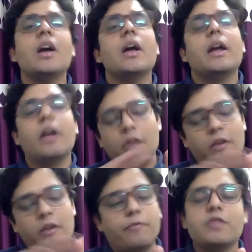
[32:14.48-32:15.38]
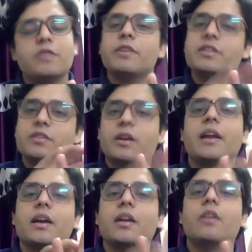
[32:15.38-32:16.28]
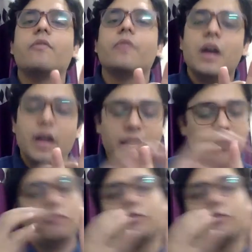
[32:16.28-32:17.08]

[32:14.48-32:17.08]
in which category of in